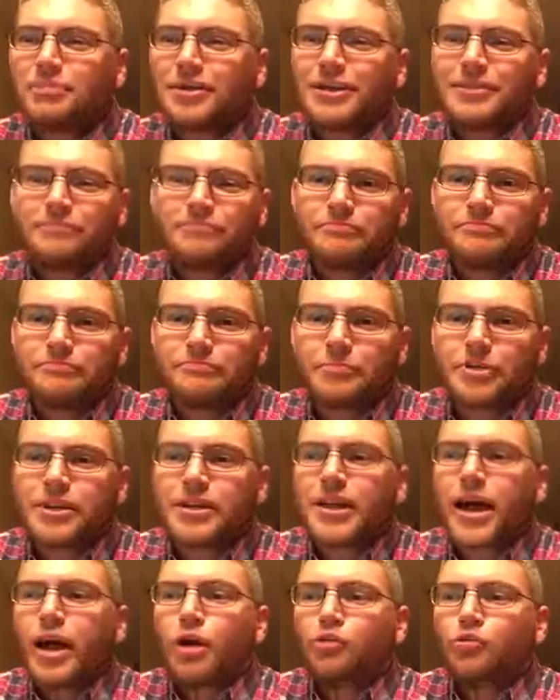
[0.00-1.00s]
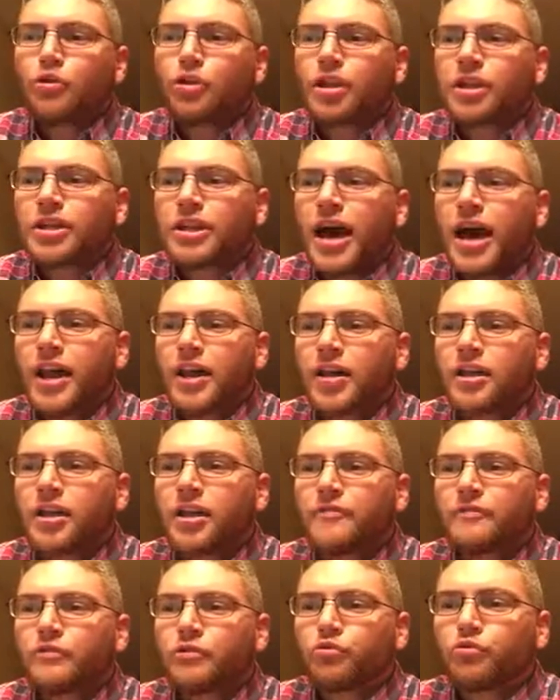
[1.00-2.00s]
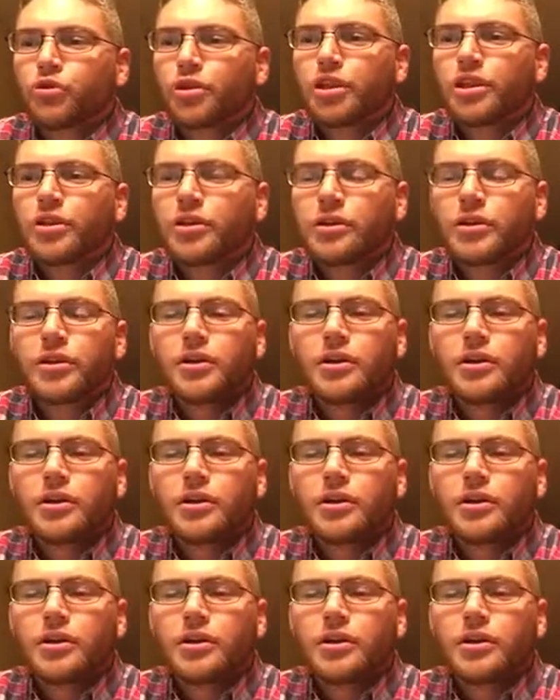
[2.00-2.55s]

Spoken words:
but not enough to really